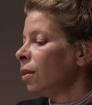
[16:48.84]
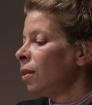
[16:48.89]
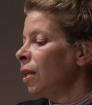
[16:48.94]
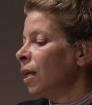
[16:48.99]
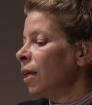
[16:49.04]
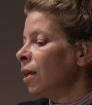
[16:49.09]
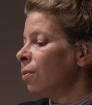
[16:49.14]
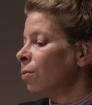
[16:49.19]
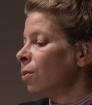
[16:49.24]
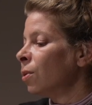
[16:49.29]

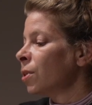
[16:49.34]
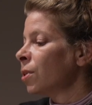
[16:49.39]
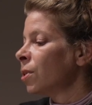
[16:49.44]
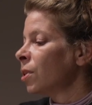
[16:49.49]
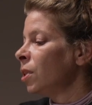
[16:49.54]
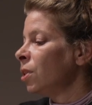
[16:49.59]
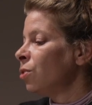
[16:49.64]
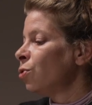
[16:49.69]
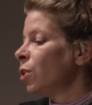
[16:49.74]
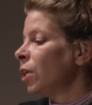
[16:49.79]
there was
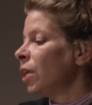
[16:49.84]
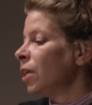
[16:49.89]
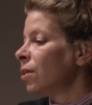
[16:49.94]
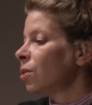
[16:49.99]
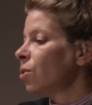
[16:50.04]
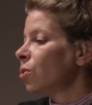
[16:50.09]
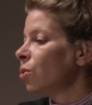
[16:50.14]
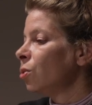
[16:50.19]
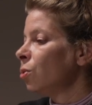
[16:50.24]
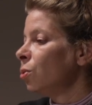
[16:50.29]
the
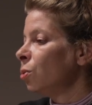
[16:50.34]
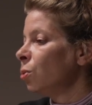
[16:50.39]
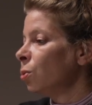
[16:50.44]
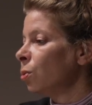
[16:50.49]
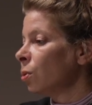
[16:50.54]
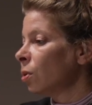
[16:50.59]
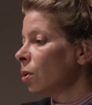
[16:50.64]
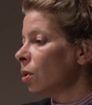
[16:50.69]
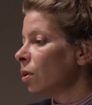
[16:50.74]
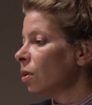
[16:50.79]
chance
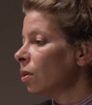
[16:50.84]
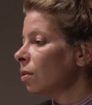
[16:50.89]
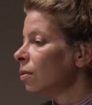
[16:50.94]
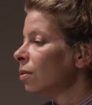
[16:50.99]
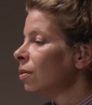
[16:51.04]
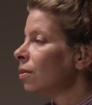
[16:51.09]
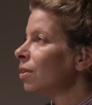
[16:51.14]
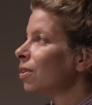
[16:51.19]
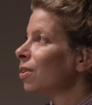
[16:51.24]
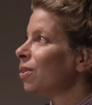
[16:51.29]
to
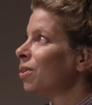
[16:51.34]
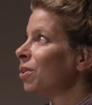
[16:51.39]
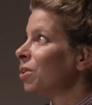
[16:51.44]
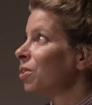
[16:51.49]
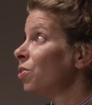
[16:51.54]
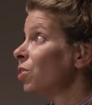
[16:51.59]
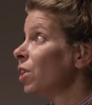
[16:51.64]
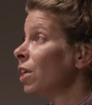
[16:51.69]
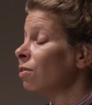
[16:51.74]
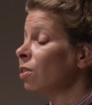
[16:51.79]

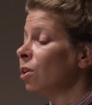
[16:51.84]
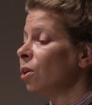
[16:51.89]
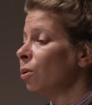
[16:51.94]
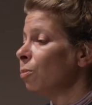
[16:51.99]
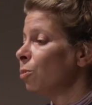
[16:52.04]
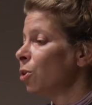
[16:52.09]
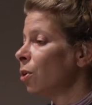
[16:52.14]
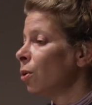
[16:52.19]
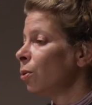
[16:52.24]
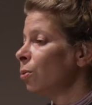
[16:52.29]
travel
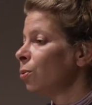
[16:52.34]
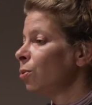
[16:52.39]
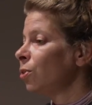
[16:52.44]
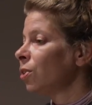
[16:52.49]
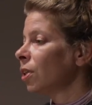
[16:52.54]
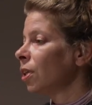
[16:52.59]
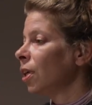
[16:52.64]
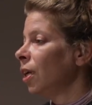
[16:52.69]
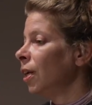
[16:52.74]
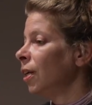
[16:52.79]
abroad
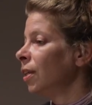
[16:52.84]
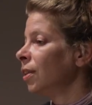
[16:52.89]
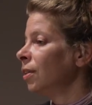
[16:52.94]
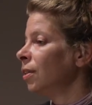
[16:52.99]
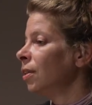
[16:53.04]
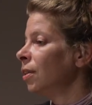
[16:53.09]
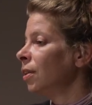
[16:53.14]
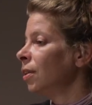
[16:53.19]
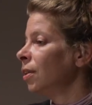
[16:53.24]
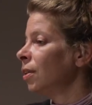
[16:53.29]

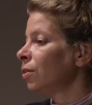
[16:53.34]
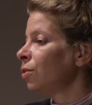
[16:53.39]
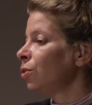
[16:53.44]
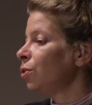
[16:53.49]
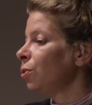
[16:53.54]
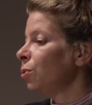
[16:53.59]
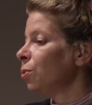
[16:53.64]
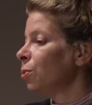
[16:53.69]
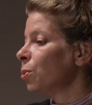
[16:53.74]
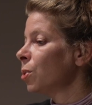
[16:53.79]
and
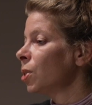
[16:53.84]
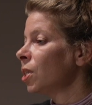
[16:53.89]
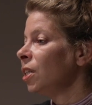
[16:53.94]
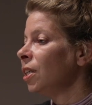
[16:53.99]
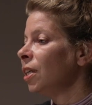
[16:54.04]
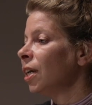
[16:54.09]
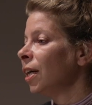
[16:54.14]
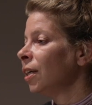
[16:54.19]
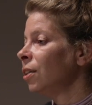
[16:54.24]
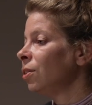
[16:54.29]
to
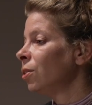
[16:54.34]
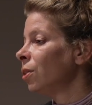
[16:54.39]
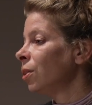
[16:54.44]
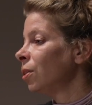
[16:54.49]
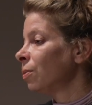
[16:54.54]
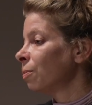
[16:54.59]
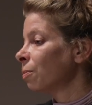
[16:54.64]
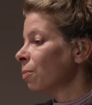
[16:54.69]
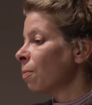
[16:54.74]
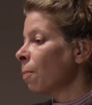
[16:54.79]
see other
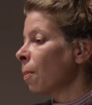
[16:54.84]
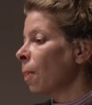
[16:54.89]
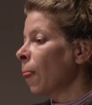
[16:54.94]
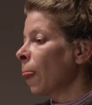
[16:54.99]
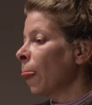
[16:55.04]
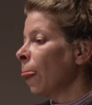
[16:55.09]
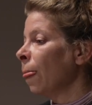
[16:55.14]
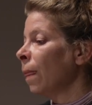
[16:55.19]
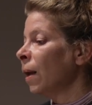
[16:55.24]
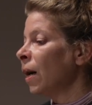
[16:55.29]

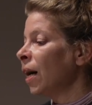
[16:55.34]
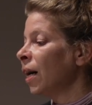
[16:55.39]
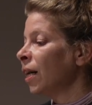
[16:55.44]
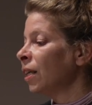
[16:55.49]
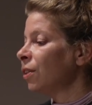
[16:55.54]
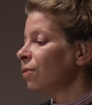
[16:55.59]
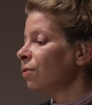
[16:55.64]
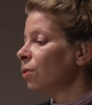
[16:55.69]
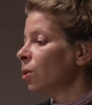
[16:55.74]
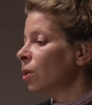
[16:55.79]

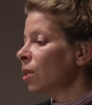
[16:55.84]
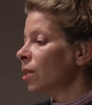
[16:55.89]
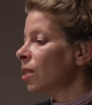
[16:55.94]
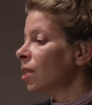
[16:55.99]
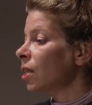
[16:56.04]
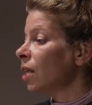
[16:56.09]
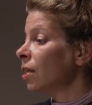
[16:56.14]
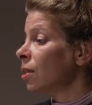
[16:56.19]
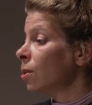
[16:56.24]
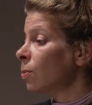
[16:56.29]

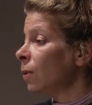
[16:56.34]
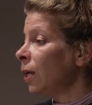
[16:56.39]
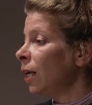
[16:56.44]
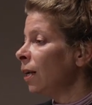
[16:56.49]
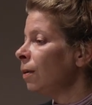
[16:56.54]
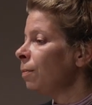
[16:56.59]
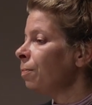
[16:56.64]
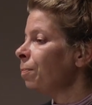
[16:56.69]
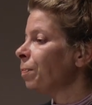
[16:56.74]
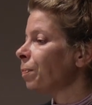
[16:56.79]
artworks as
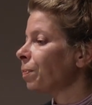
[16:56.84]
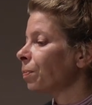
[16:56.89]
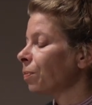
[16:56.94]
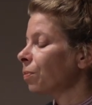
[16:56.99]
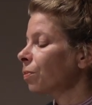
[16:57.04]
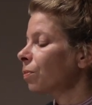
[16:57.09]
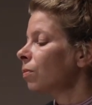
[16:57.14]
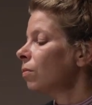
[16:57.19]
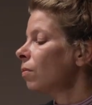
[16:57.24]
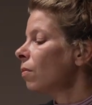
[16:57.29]
well.
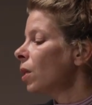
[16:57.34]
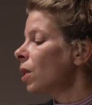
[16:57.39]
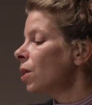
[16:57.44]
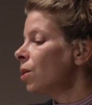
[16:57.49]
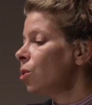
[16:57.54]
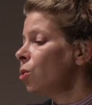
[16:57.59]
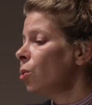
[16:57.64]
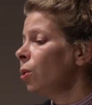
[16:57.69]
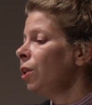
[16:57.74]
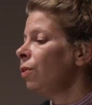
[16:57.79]

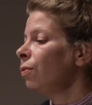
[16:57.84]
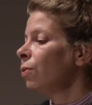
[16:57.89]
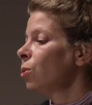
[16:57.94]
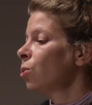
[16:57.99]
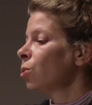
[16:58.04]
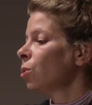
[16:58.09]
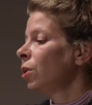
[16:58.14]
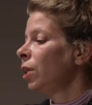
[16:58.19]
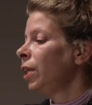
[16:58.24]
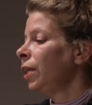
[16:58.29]
So it
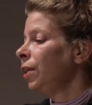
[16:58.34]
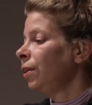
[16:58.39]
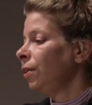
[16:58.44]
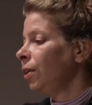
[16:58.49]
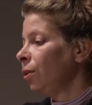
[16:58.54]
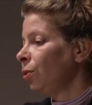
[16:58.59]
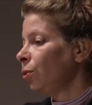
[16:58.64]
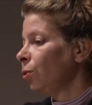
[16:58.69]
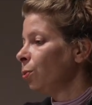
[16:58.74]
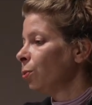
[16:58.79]
was only in
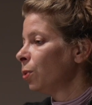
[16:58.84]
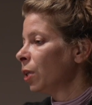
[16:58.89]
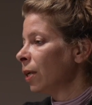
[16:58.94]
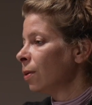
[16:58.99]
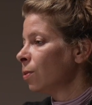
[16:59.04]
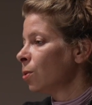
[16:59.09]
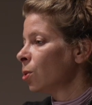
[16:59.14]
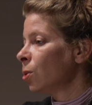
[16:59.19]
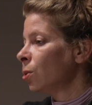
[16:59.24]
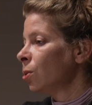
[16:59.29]
the
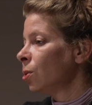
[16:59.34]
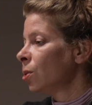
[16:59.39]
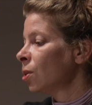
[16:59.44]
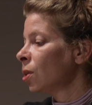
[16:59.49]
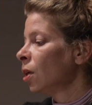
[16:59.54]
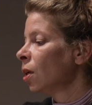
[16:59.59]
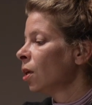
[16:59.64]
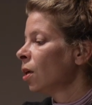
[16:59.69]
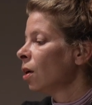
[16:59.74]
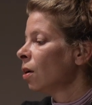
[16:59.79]
2000s
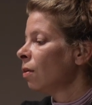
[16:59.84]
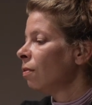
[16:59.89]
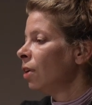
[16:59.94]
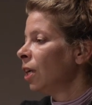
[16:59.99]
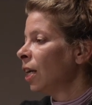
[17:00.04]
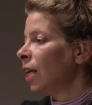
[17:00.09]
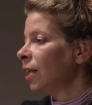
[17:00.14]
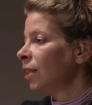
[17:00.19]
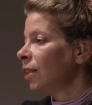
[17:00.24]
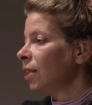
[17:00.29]

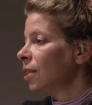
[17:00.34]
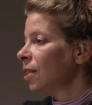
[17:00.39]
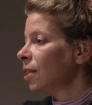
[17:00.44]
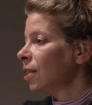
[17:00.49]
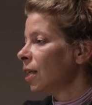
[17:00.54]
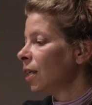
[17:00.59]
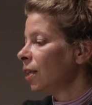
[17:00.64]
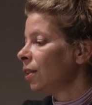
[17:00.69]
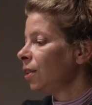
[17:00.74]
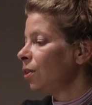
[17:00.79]
when artists
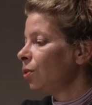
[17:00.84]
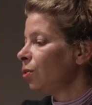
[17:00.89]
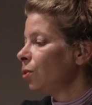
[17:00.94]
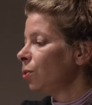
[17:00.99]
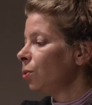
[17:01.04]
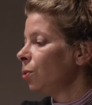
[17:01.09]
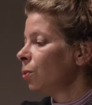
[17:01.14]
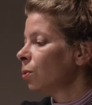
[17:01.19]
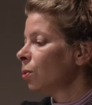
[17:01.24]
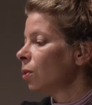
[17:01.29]
started
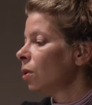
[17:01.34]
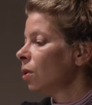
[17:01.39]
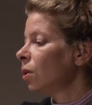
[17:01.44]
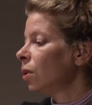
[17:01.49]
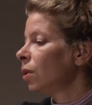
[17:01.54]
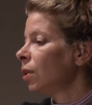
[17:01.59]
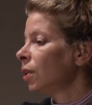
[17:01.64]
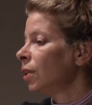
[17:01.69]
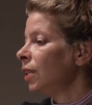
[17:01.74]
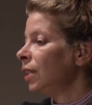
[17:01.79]
to
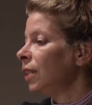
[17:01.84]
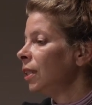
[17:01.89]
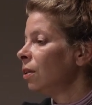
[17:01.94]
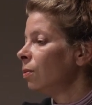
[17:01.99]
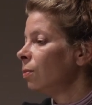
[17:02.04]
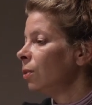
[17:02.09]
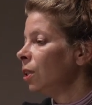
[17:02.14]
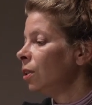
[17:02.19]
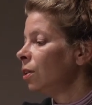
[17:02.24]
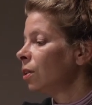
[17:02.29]
deal
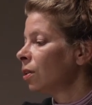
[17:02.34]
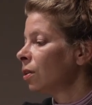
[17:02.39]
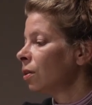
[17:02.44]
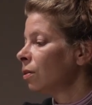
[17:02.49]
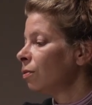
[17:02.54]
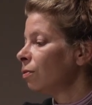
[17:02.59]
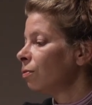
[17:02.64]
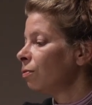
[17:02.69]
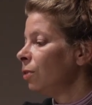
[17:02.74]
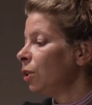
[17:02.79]

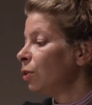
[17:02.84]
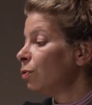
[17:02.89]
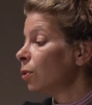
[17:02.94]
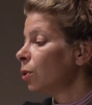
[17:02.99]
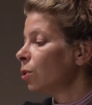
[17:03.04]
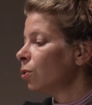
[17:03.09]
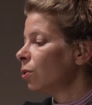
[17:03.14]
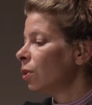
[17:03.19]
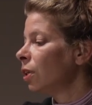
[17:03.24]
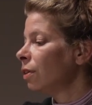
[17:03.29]
with
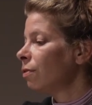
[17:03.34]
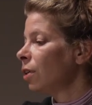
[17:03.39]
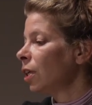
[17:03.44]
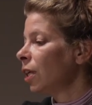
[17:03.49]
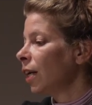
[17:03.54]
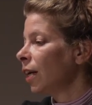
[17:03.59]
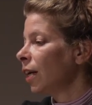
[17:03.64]
photographic